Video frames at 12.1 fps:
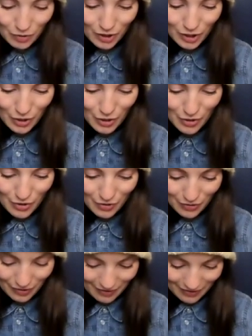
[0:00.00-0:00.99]

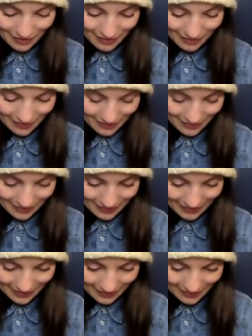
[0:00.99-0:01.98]
cute.
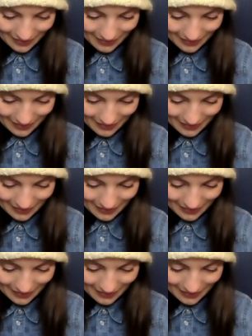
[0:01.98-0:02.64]
Yes, and she makes